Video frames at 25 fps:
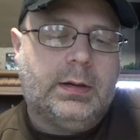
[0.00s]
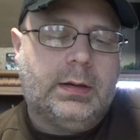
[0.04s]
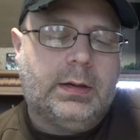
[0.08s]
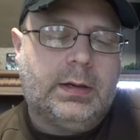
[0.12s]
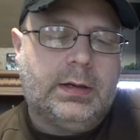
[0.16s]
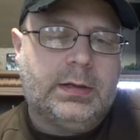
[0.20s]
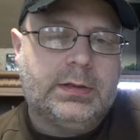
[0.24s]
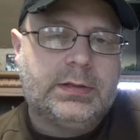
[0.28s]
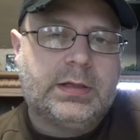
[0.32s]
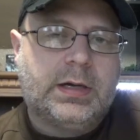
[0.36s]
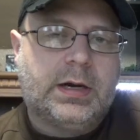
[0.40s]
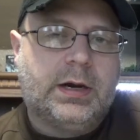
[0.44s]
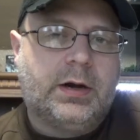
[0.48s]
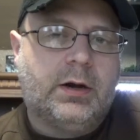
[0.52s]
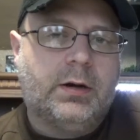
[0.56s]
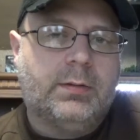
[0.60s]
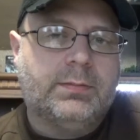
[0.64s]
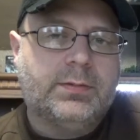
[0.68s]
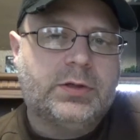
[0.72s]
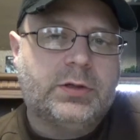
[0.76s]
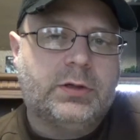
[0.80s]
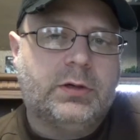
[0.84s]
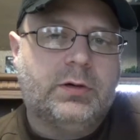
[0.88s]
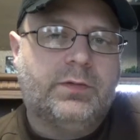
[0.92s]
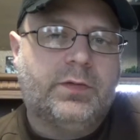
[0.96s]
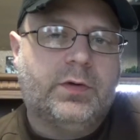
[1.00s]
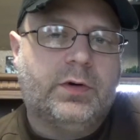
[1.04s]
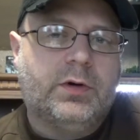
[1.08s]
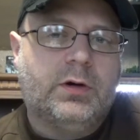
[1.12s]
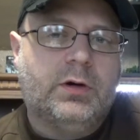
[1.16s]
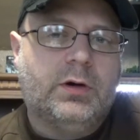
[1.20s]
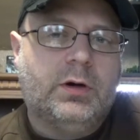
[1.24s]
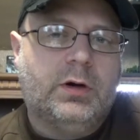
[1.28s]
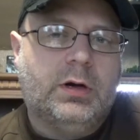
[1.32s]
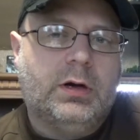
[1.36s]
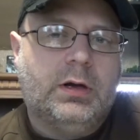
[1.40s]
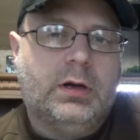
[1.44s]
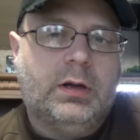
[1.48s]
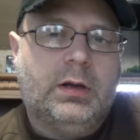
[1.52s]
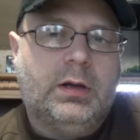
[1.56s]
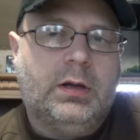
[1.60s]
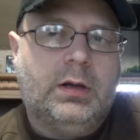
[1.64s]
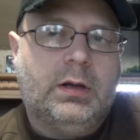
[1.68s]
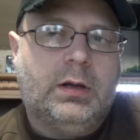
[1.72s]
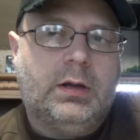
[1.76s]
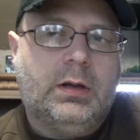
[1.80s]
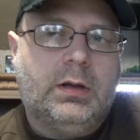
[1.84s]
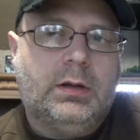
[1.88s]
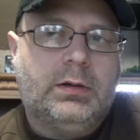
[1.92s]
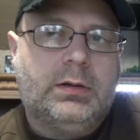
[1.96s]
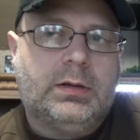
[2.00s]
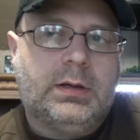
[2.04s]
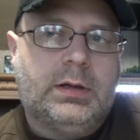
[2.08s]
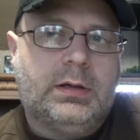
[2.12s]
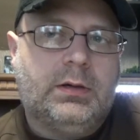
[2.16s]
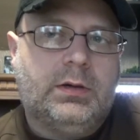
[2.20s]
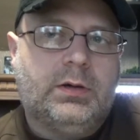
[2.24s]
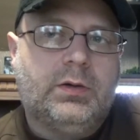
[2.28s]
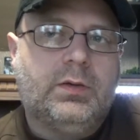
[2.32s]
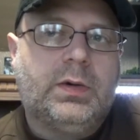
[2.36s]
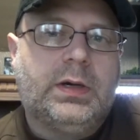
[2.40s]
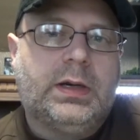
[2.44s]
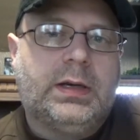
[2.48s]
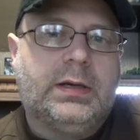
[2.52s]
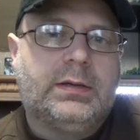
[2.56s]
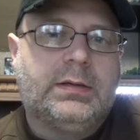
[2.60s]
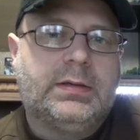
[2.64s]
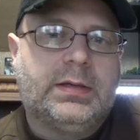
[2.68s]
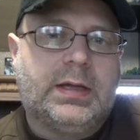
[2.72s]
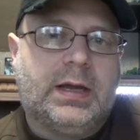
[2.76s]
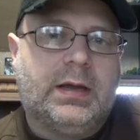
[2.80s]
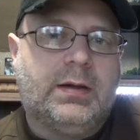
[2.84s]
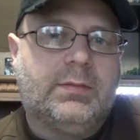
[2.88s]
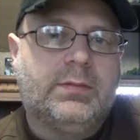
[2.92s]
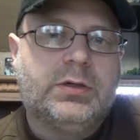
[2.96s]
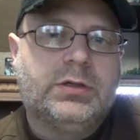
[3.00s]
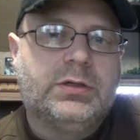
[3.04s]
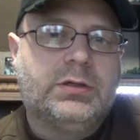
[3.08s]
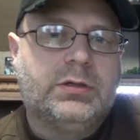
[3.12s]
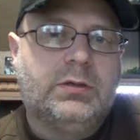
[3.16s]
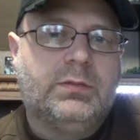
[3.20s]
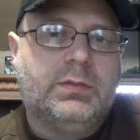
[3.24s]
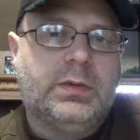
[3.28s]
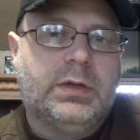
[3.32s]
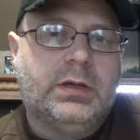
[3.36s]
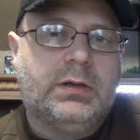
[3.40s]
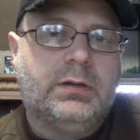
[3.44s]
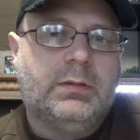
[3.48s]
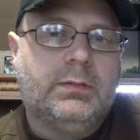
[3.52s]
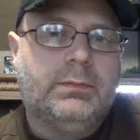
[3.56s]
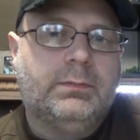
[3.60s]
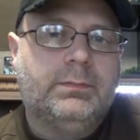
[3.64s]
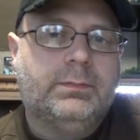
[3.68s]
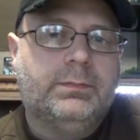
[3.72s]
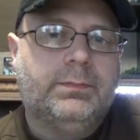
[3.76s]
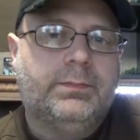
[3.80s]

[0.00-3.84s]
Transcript: His air observer didn't do any damage to me.